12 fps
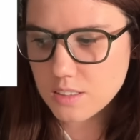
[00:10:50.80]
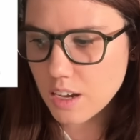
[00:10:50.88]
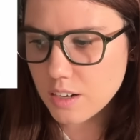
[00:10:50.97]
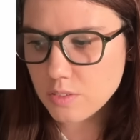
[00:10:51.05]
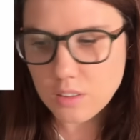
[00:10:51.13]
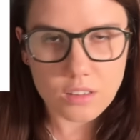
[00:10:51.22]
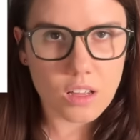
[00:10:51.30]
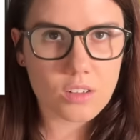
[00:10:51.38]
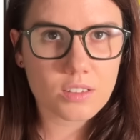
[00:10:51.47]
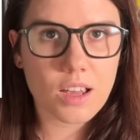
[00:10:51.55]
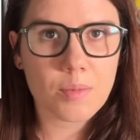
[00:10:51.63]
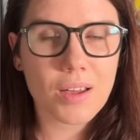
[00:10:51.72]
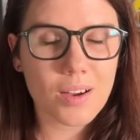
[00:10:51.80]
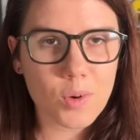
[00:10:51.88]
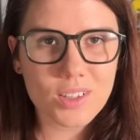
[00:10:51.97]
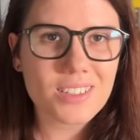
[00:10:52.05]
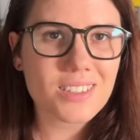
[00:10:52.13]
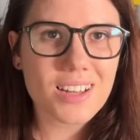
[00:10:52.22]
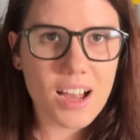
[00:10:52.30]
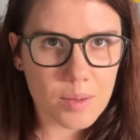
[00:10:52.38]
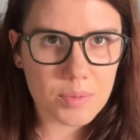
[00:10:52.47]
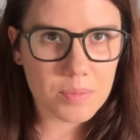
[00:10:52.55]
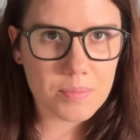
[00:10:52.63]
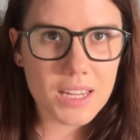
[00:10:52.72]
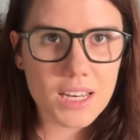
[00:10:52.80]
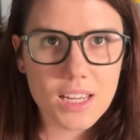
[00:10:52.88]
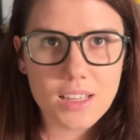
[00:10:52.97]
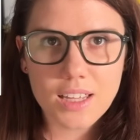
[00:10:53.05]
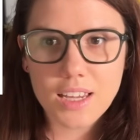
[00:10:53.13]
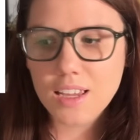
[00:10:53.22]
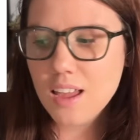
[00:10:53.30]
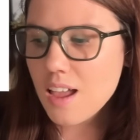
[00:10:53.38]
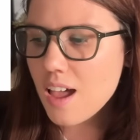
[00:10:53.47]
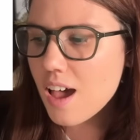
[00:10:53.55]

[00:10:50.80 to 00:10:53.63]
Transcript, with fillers: guy for a long time. I want this to happen immediately.